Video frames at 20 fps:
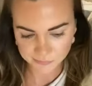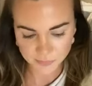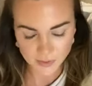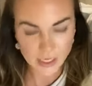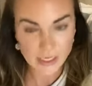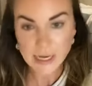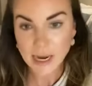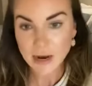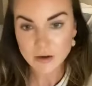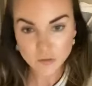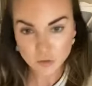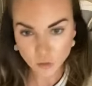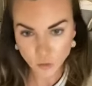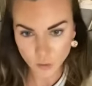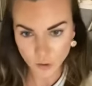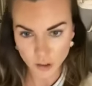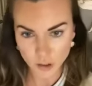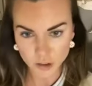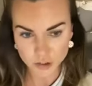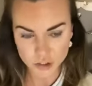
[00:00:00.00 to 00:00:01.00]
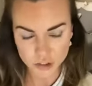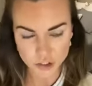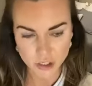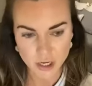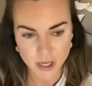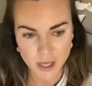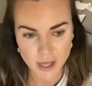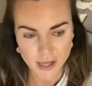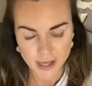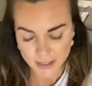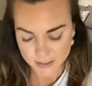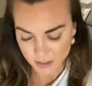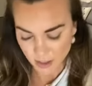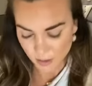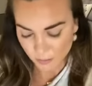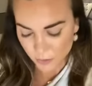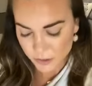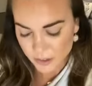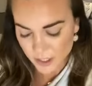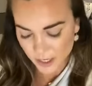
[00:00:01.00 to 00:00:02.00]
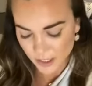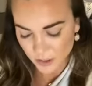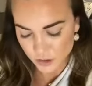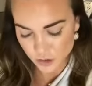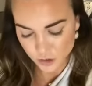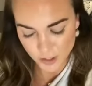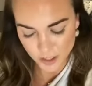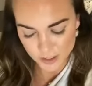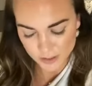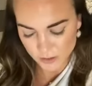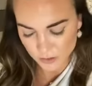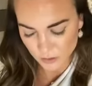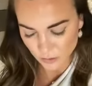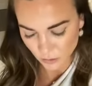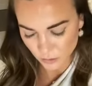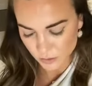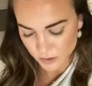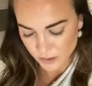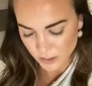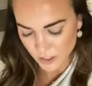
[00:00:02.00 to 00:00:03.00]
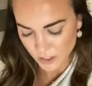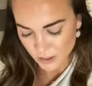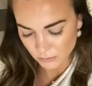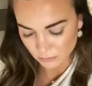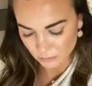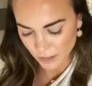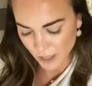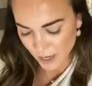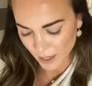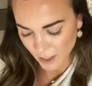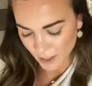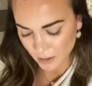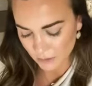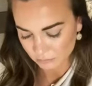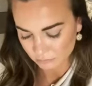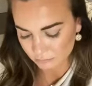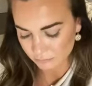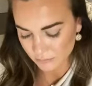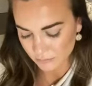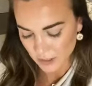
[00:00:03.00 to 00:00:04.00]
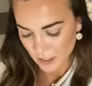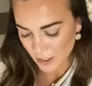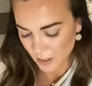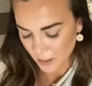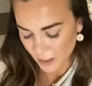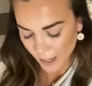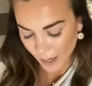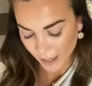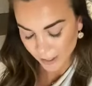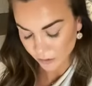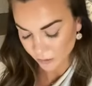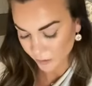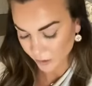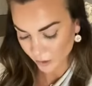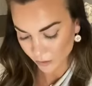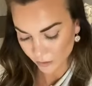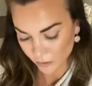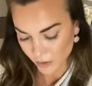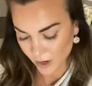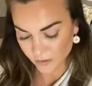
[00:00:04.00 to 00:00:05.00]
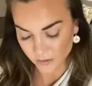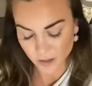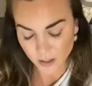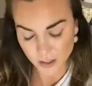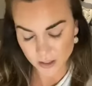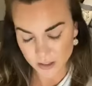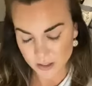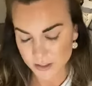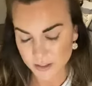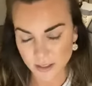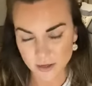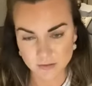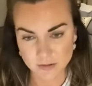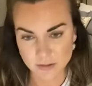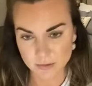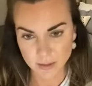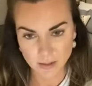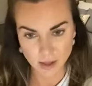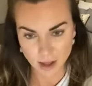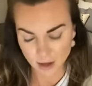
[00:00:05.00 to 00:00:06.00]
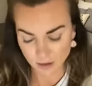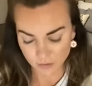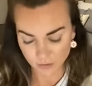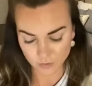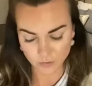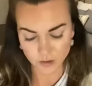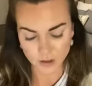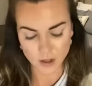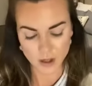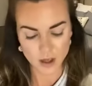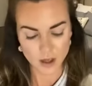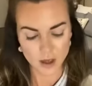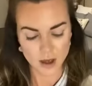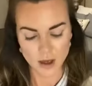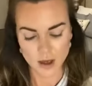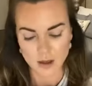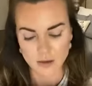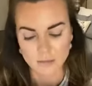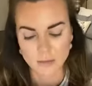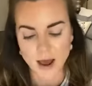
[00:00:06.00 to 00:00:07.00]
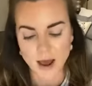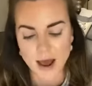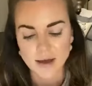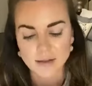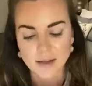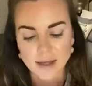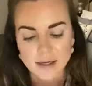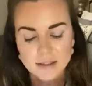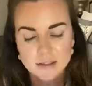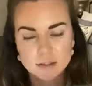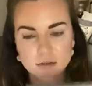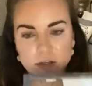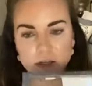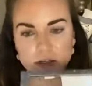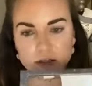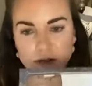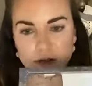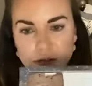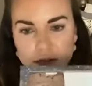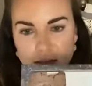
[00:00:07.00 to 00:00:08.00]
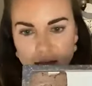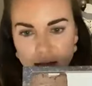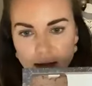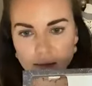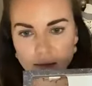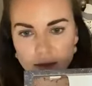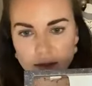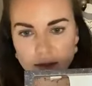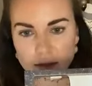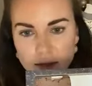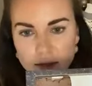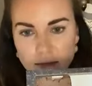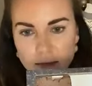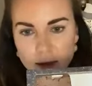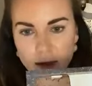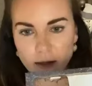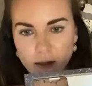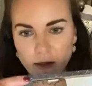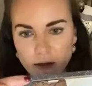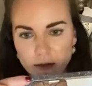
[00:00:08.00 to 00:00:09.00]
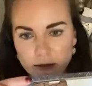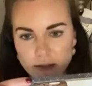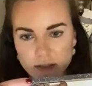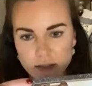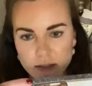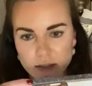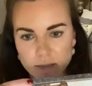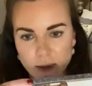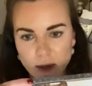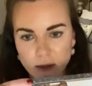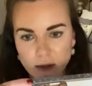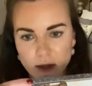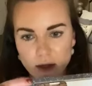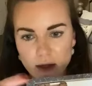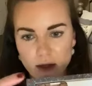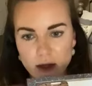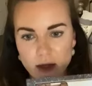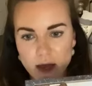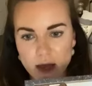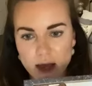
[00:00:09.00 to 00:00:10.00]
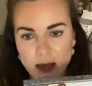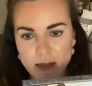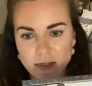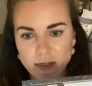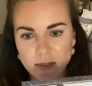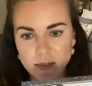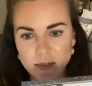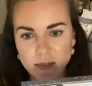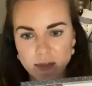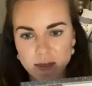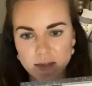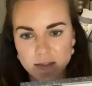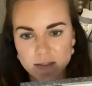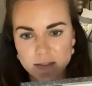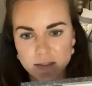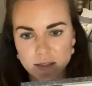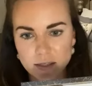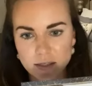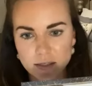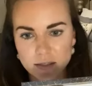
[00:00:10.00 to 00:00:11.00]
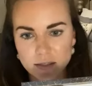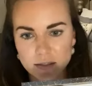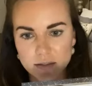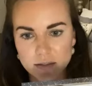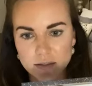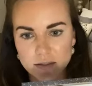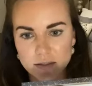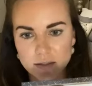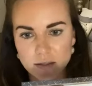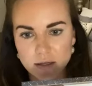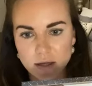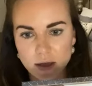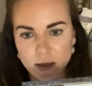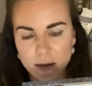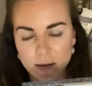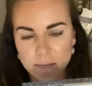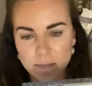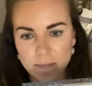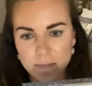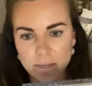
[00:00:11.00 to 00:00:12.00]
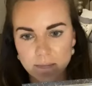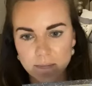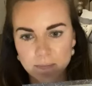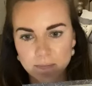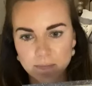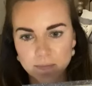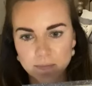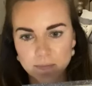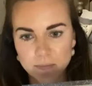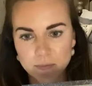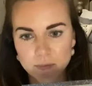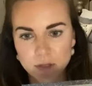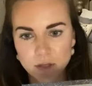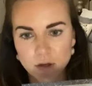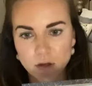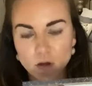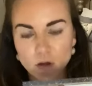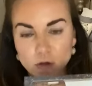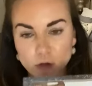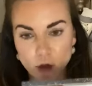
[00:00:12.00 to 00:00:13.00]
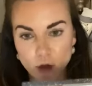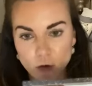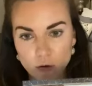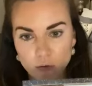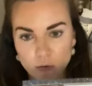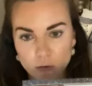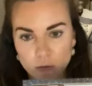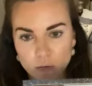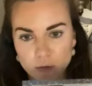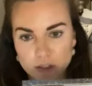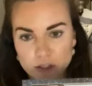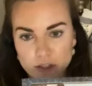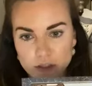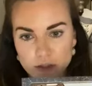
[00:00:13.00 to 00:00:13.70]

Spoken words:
never orange. It's almost like translucent, like, I don't know. I feel like it just gives me life. So these are the same. This is Bella and this is Bella. And then this is Glow, which is an